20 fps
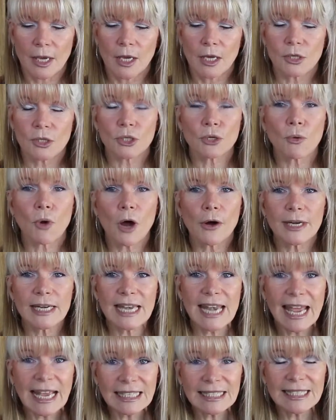So our
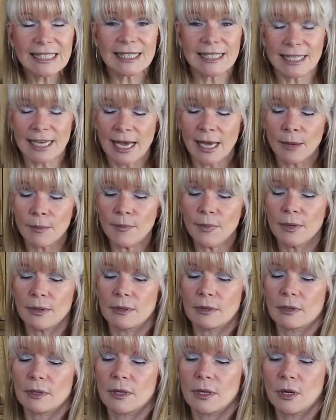next step
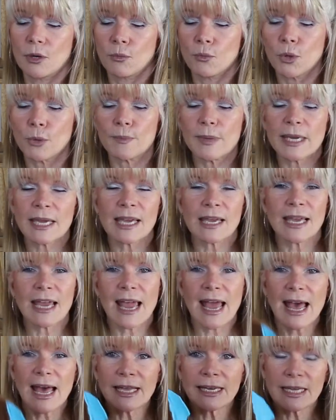will
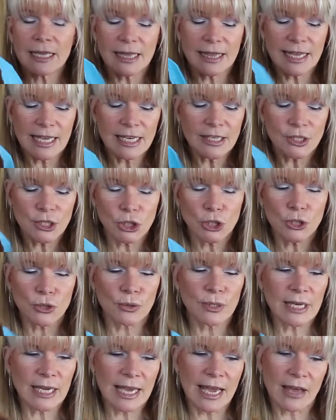be adding these
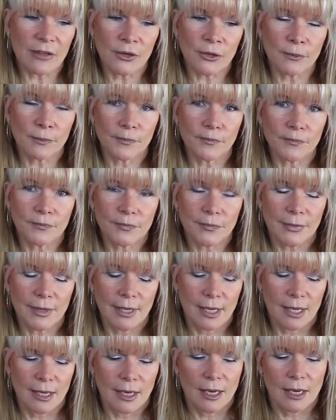two together.
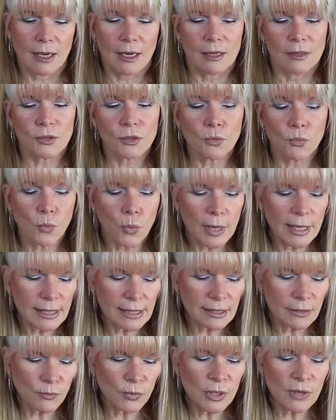So
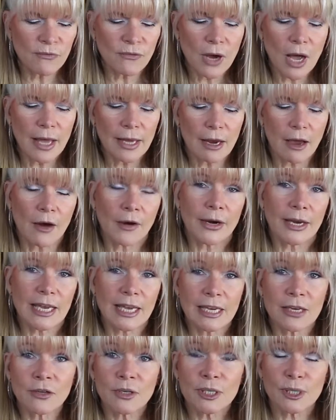once we've got our
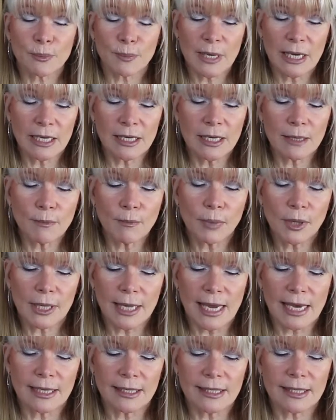ears pinned in
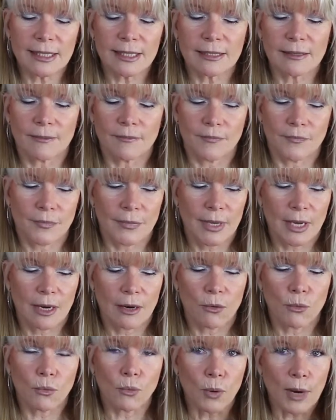place,
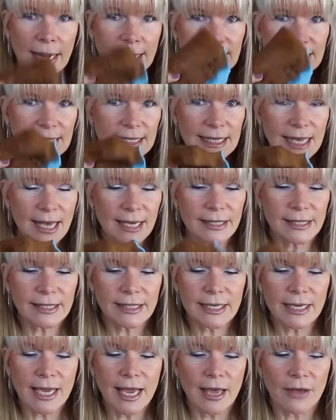right sides
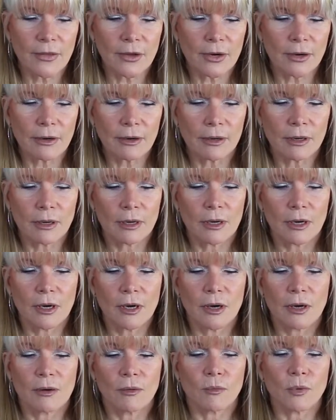together,
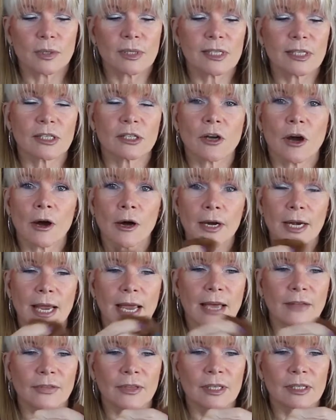we'll start
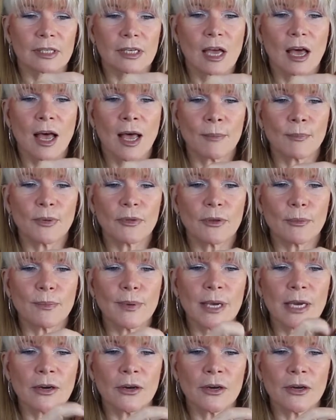at the top of the
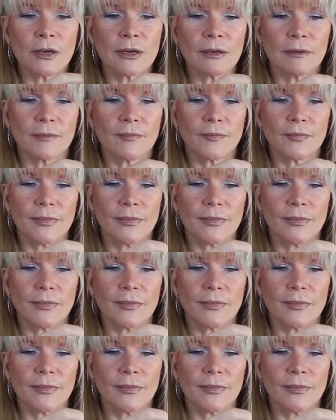beard